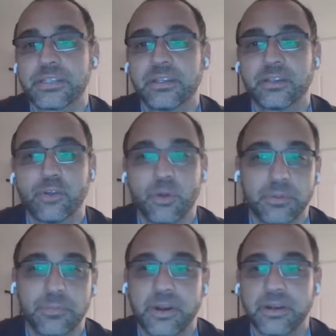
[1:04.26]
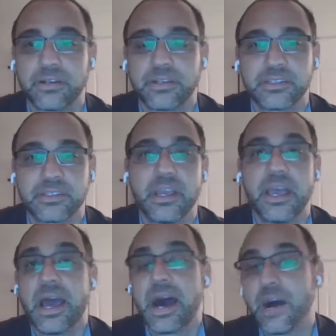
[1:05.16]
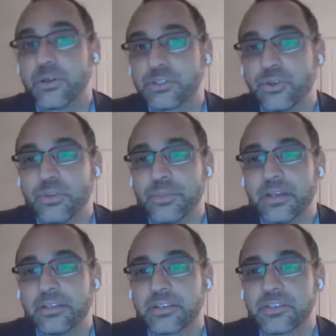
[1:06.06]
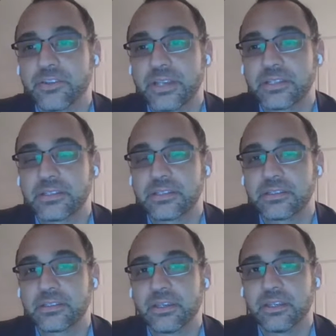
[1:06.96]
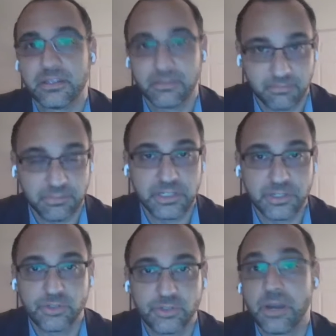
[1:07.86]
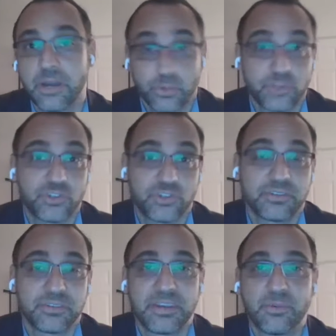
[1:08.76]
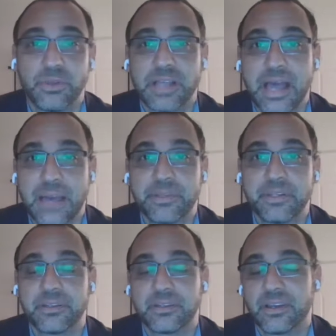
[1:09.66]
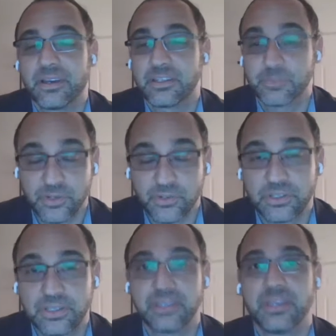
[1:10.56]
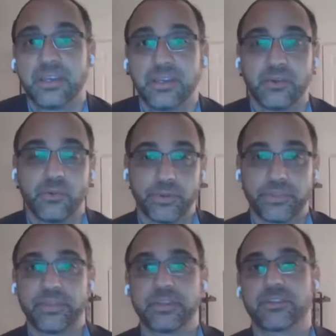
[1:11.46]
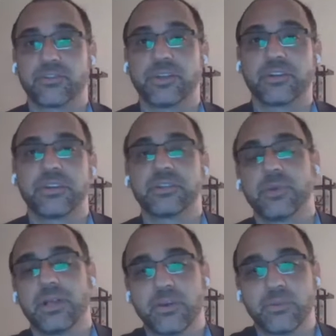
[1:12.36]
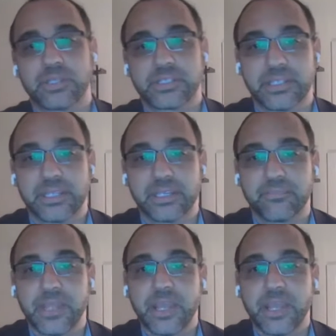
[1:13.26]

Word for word: and the global partners, how it's going to be under stress in years to come, which it will happen, uh, especially with this trigger as well that we're seeing.